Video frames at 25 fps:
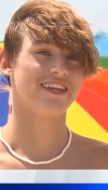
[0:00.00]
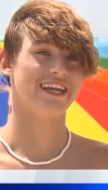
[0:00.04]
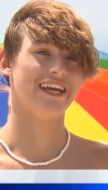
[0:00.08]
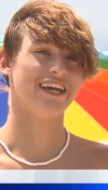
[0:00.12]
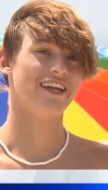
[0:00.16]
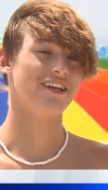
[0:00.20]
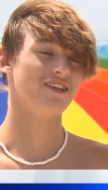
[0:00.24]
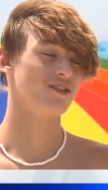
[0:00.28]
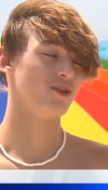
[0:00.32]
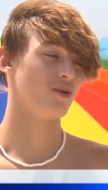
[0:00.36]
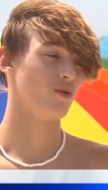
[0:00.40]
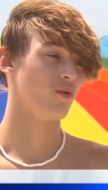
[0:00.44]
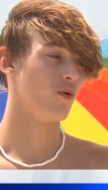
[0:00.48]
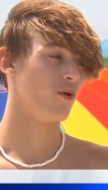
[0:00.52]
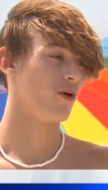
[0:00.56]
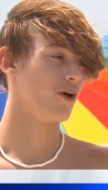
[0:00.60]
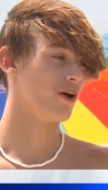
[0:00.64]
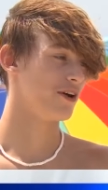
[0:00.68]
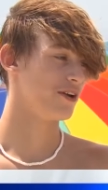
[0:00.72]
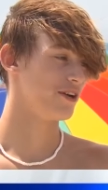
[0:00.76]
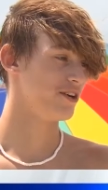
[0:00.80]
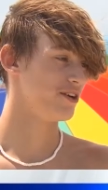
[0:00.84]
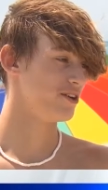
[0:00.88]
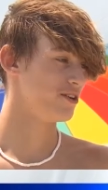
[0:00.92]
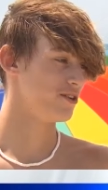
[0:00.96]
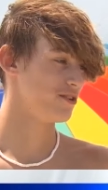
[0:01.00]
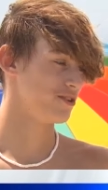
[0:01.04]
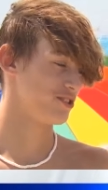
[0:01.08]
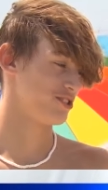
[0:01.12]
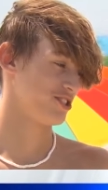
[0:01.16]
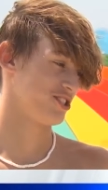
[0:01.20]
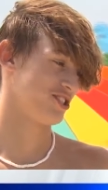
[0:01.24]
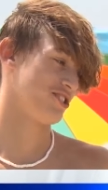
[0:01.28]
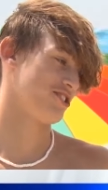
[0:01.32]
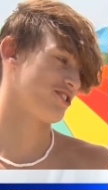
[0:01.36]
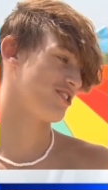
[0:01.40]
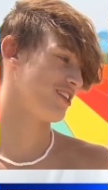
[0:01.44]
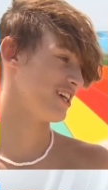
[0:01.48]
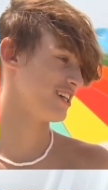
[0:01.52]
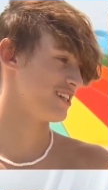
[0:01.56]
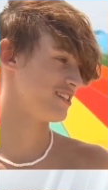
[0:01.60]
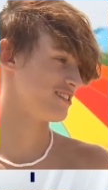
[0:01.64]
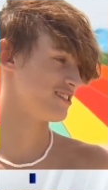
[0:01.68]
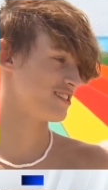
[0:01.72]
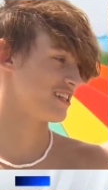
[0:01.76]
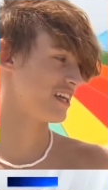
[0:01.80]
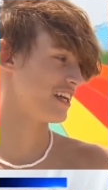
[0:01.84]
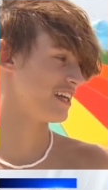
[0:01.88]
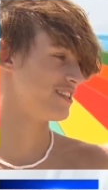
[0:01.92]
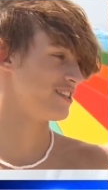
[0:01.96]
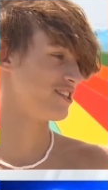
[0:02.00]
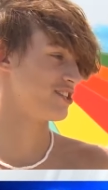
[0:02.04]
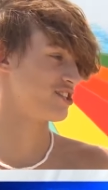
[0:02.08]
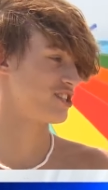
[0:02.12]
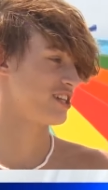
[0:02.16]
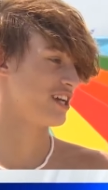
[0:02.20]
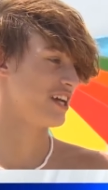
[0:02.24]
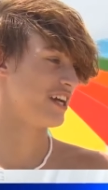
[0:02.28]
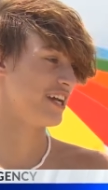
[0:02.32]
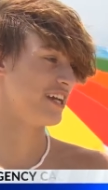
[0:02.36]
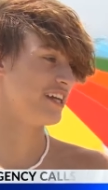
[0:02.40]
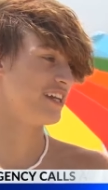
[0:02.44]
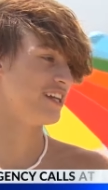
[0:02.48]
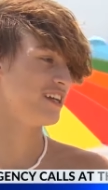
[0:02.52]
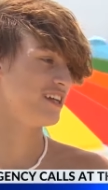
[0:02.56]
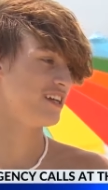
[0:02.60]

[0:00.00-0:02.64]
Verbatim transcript: get in the water or just like stay in the shade.